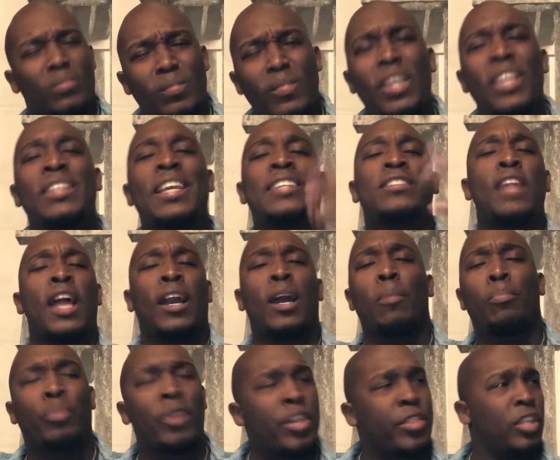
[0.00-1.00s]
that's like a
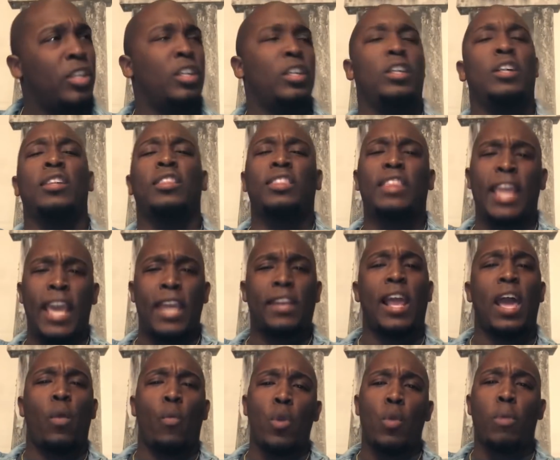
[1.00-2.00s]
brotherhood thing,
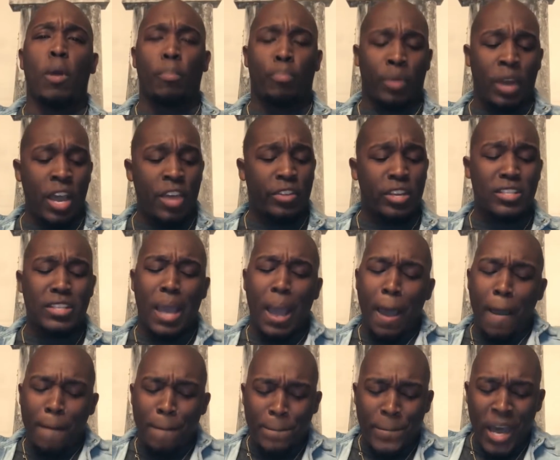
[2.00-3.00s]
like we were brothers.
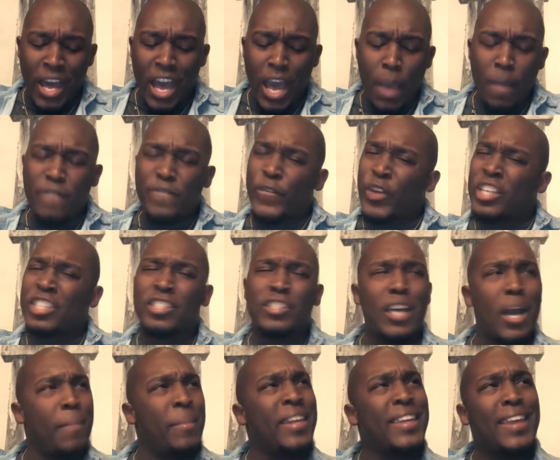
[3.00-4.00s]
But for
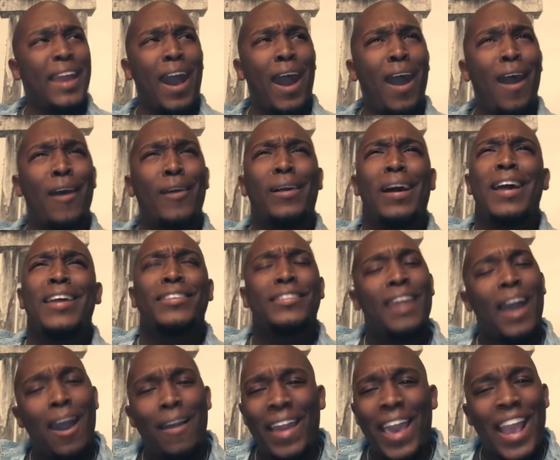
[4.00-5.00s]
some of
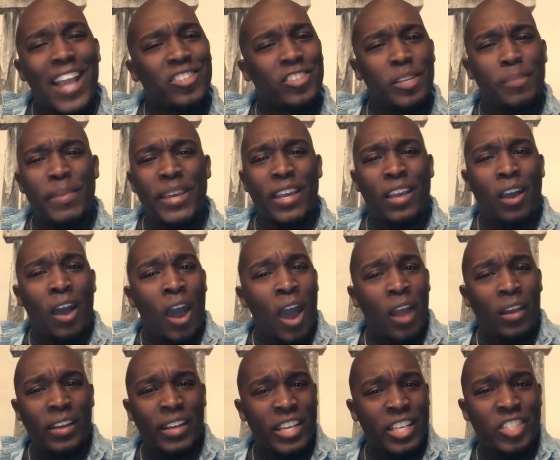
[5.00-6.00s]
y'all actually be
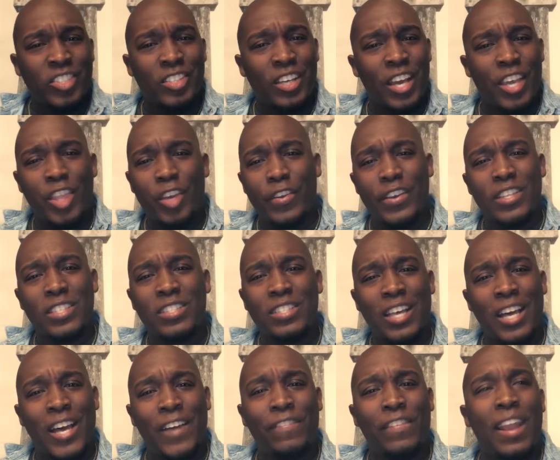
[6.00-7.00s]
calling each other and
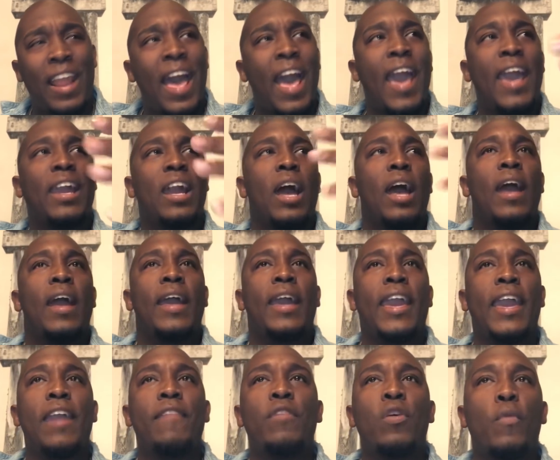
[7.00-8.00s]
stuff. Like,
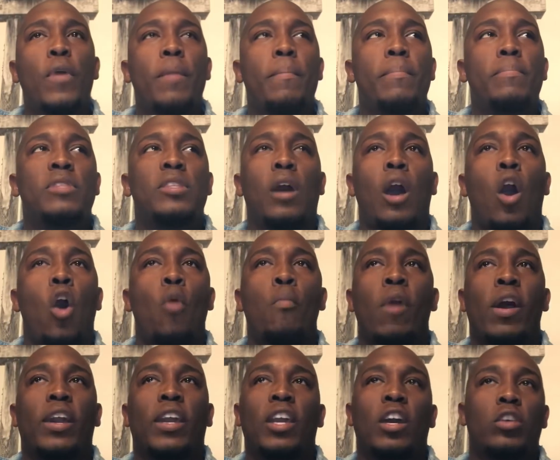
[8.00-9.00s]
even with the whole
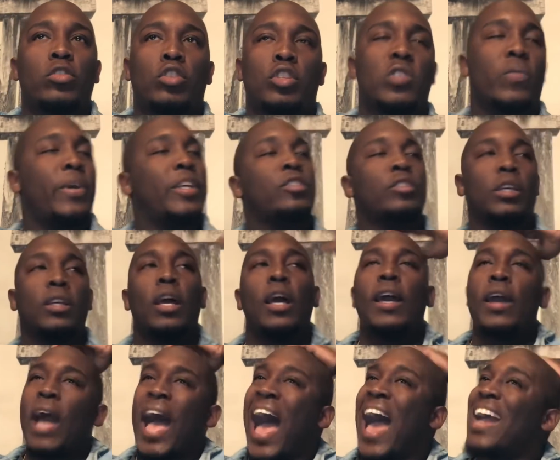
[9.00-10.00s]
Markel situation,
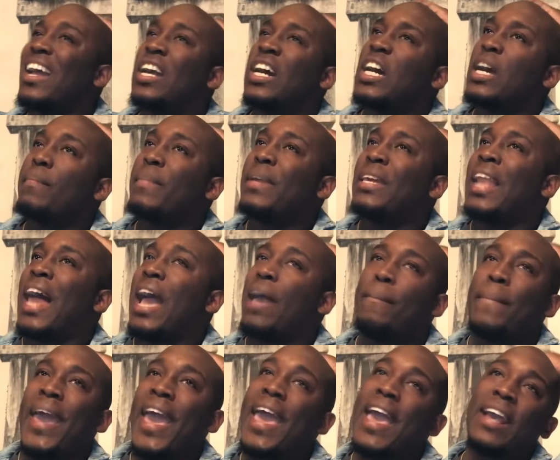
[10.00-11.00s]
I couldn't be like
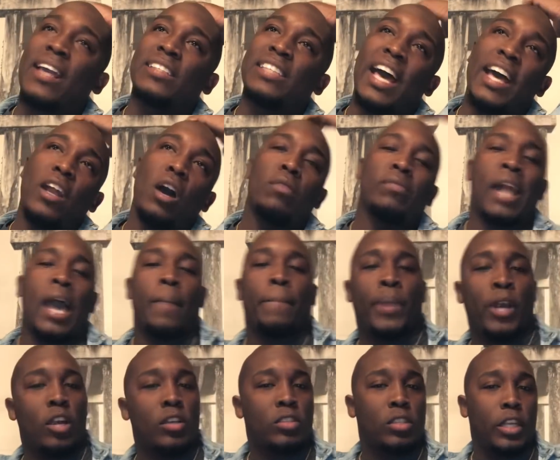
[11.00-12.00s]
mad because I don't like
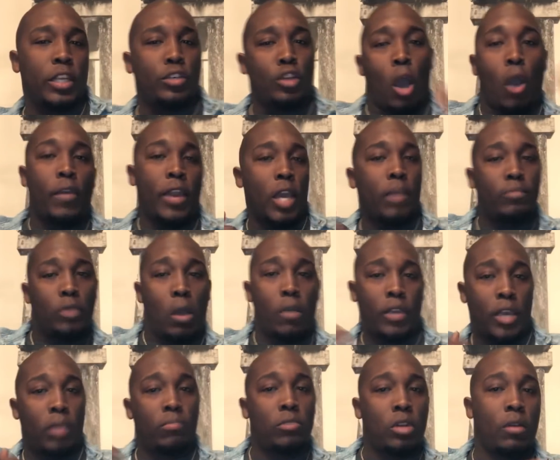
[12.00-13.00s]
personally know him.
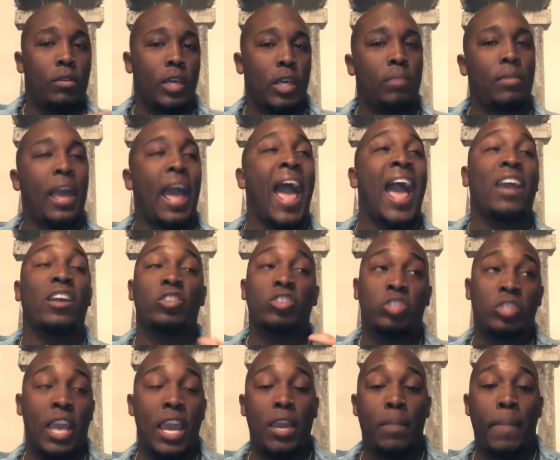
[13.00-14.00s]
Like, I can
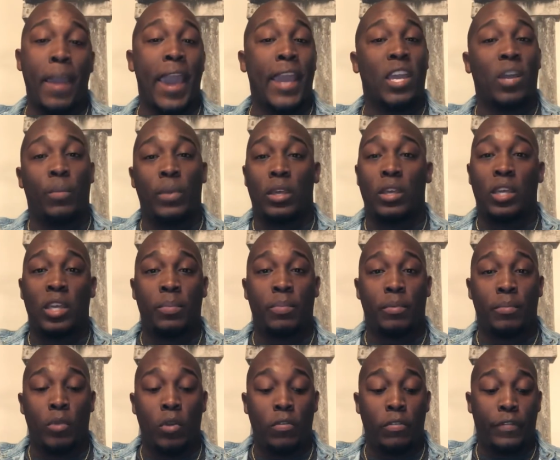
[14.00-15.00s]
shade back and we can keep it
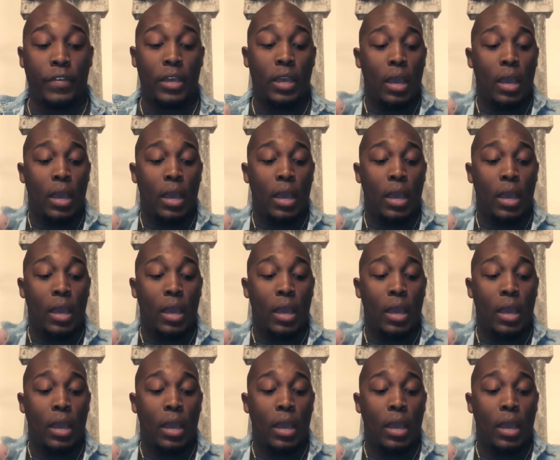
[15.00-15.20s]
moving.